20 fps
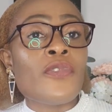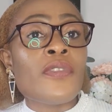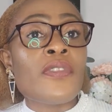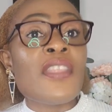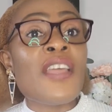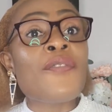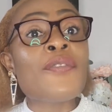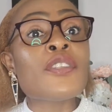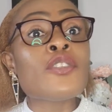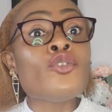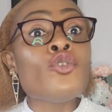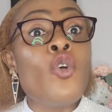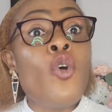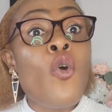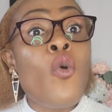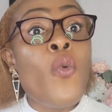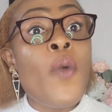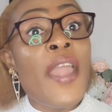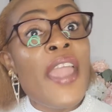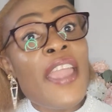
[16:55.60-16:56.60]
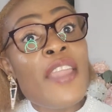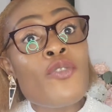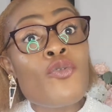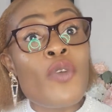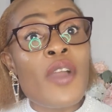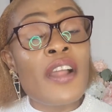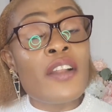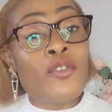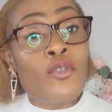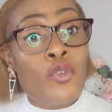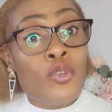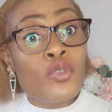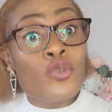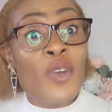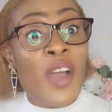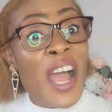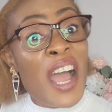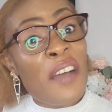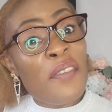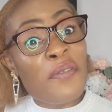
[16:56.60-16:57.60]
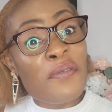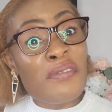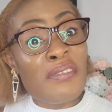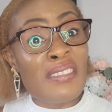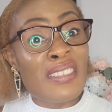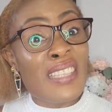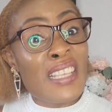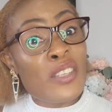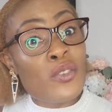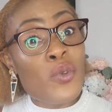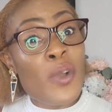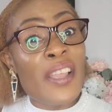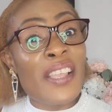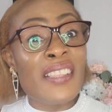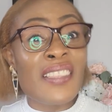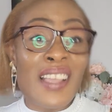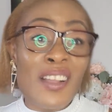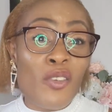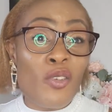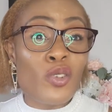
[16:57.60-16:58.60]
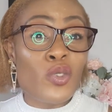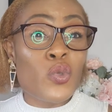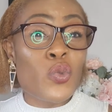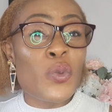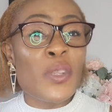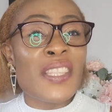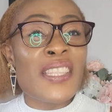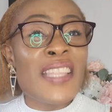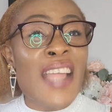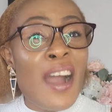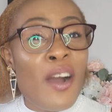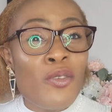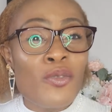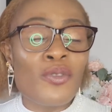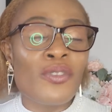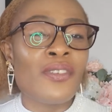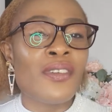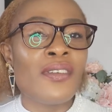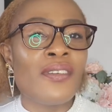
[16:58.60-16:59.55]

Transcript: There is no way you can go to have sexual intercourse without